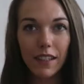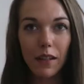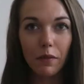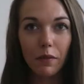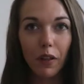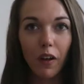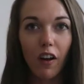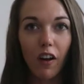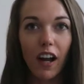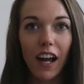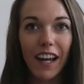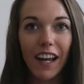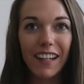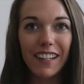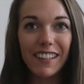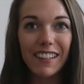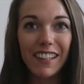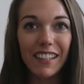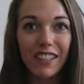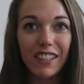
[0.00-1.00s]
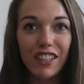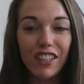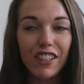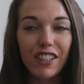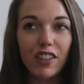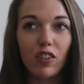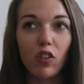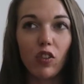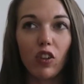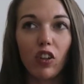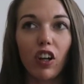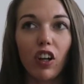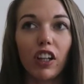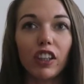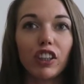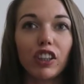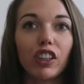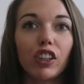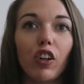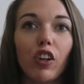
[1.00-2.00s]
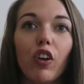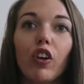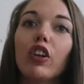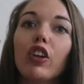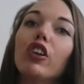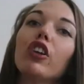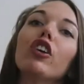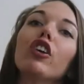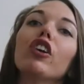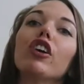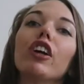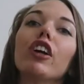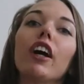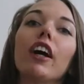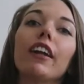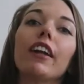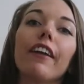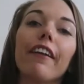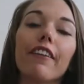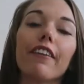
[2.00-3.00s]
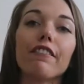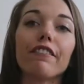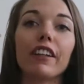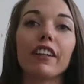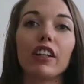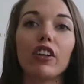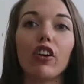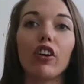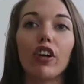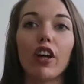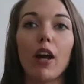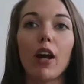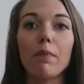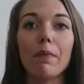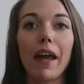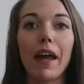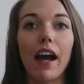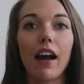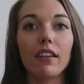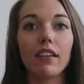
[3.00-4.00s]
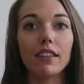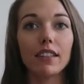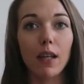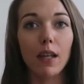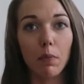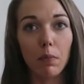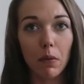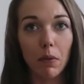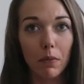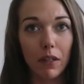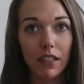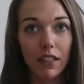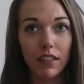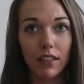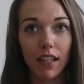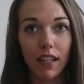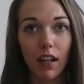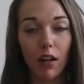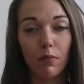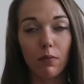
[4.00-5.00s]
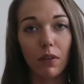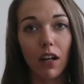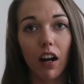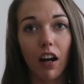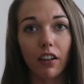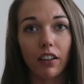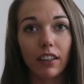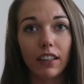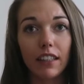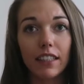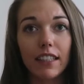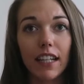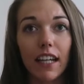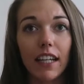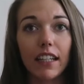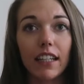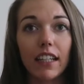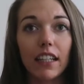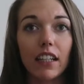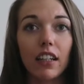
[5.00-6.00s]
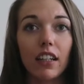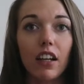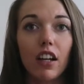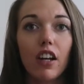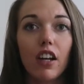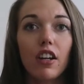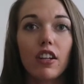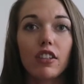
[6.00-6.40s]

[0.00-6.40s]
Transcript: What's up guys, just thought I'd show you another video about supplements that I'm currently taking.